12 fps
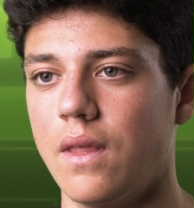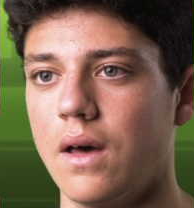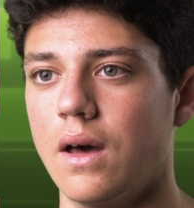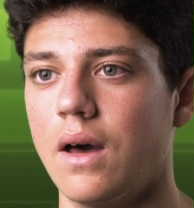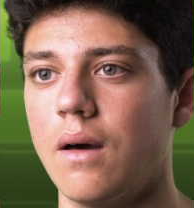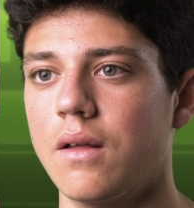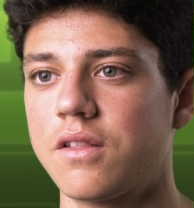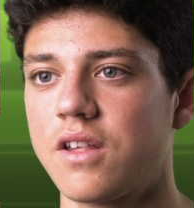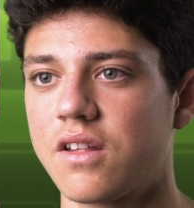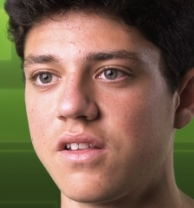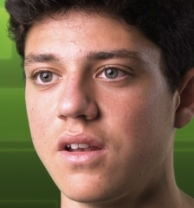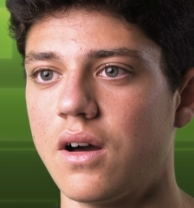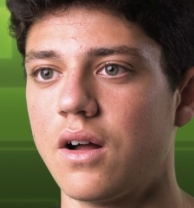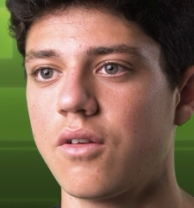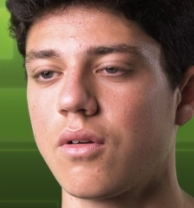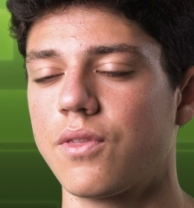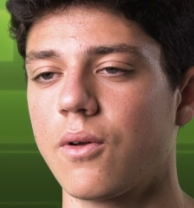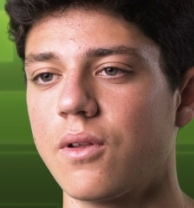the sixteen
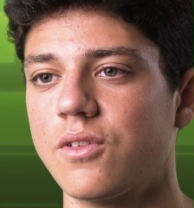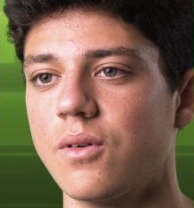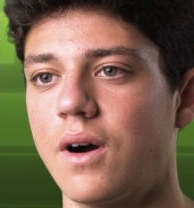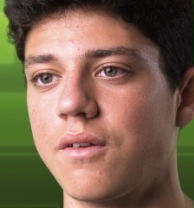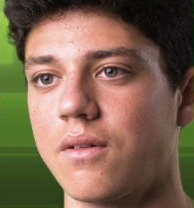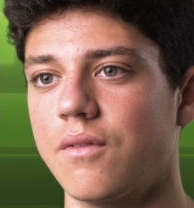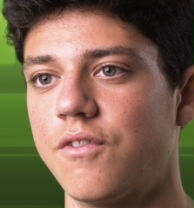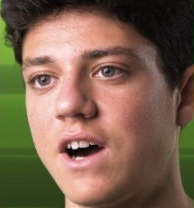hundred, thirty-two hundred, and